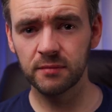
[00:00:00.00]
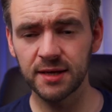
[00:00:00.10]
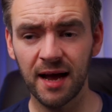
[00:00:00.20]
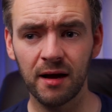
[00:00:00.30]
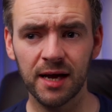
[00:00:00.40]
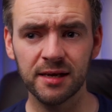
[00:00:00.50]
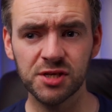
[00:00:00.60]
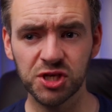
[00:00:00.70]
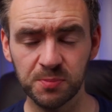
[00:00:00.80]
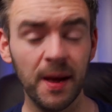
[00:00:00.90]
Now, I
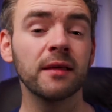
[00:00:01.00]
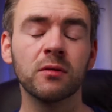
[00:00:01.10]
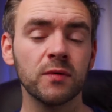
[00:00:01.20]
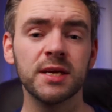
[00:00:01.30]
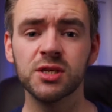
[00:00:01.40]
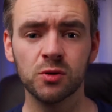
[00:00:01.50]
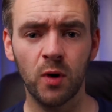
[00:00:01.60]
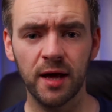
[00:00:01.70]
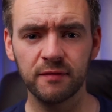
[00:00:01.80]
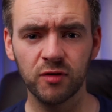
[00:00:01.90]
suspect the reason
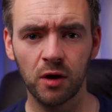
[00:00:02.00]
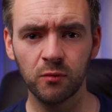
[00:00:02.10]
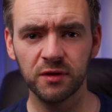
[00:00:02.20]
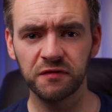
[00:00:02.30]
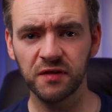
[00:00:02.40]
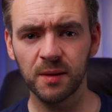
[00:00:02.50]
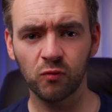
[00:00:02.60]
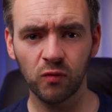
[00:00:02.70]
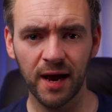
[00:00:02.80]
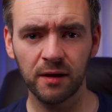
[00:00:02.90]
why they've gone with a flip
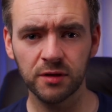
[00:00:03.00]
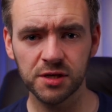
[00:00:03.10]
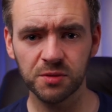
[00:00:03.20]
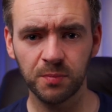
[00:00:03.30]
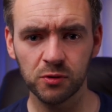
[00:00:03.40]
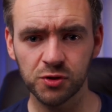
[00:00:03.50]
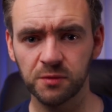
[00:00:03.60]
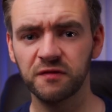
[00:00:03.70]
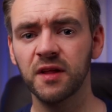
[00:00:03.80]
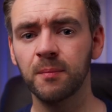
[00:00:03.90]
round as opposed
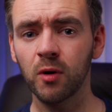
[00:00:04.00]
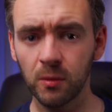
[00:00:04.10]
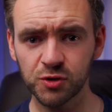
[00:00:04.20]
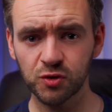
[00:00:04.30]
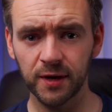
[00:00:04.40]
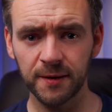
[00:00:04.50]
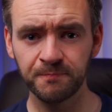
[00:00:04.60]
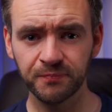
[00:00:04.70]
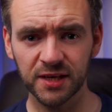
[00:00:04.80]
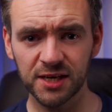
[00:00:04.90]
to a flip up
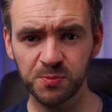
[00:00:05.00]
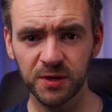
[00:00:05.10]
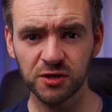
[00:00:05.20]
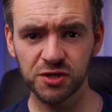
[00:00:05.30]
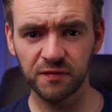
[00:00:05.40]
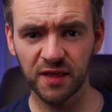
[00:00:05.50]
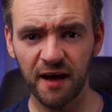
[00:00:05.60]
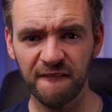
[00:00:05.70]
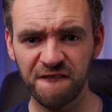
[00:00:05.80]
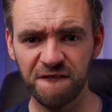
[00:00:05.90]
screen is because of
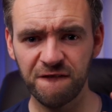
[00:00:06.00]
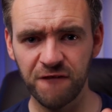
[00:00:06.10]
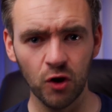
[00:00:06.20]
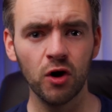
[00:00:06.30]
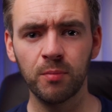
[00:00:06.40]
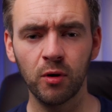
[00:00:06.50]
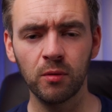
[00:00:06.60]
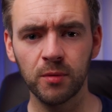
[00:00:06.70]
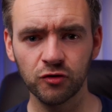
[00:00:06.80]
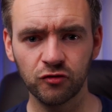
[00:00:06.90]
that
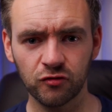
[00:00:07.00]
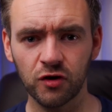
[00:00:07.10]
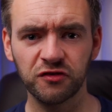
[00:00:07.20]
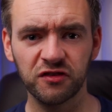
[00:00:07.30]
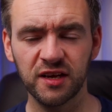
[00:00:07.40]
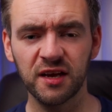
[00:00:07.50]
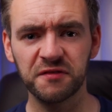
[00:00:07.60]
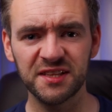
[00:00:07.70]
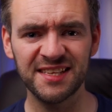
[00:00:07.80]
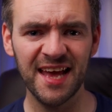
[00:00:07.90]
furball monstrosity
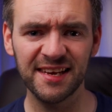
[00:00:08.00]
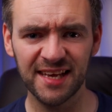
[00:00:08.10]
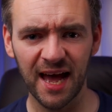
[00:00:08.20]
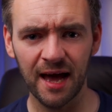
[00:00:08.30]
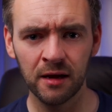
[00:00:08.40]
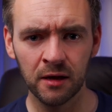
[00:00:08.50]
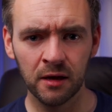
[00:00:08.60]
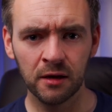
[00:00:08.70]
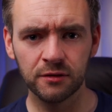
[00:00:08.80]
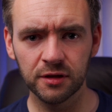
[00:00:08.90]
of a dead cat
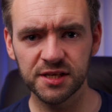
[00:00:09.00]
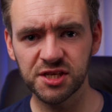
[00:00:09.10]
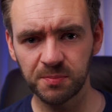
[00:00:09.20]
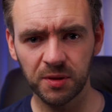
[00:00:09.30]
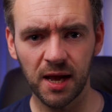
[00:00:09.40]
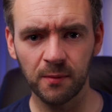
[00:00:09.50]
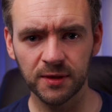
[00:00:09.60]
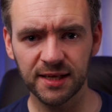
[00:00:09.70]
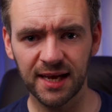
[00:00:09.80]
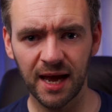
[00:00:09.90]
that they supply
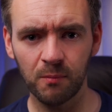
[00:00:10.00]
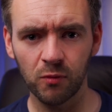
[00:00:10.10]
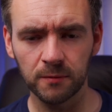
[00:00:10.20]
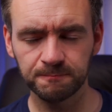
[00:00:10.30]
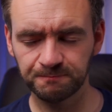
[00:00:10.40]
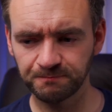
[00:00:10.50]
with the camera.